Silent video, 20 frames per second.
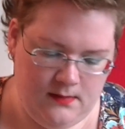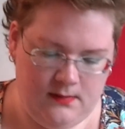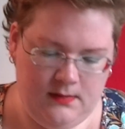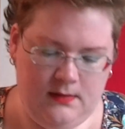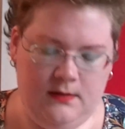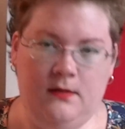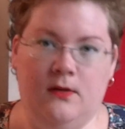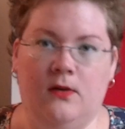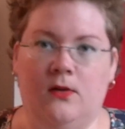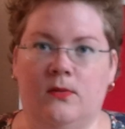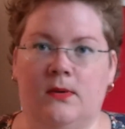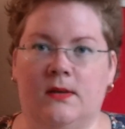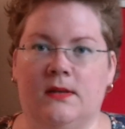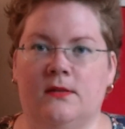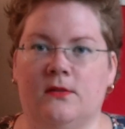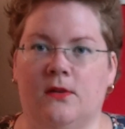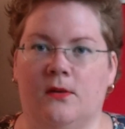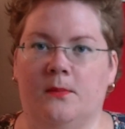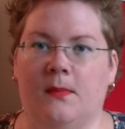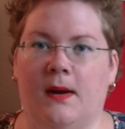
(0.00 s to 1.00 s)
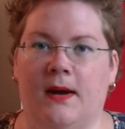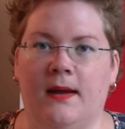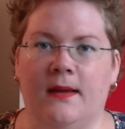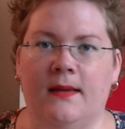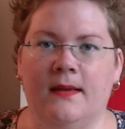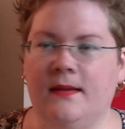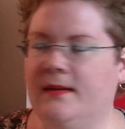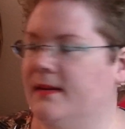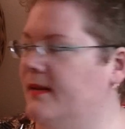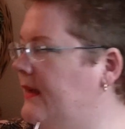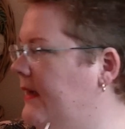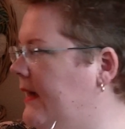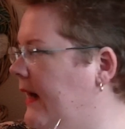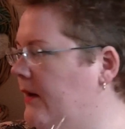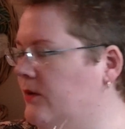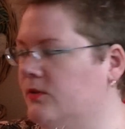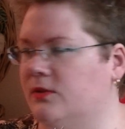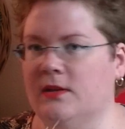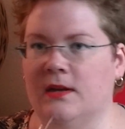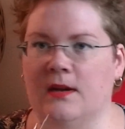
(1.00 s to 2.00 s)
It's always on my
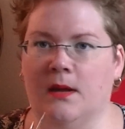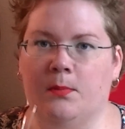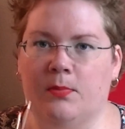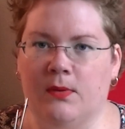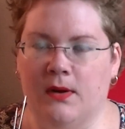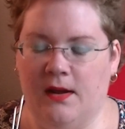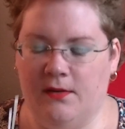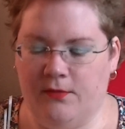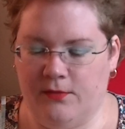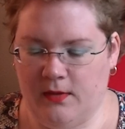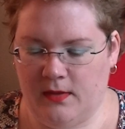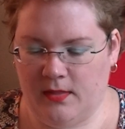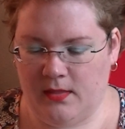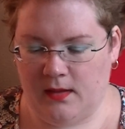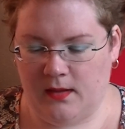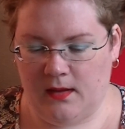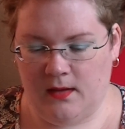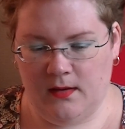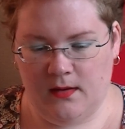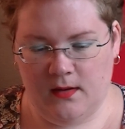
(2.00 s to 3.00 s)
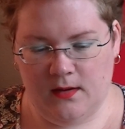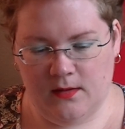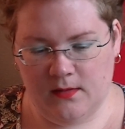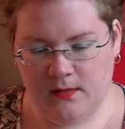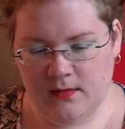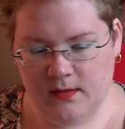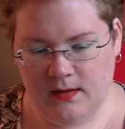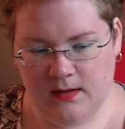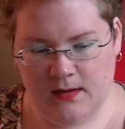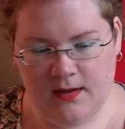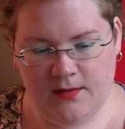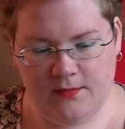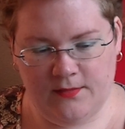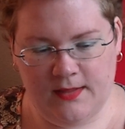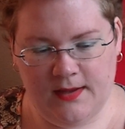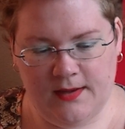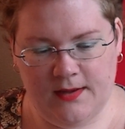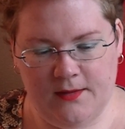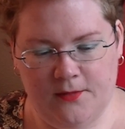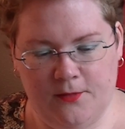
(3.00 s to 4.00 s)
couch and I put everything in there that I have
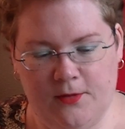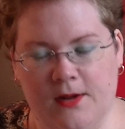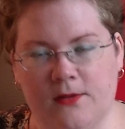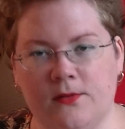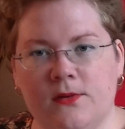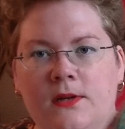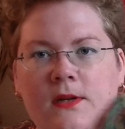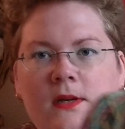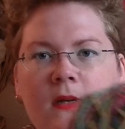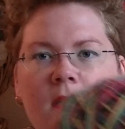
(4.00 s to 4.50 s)
lying around.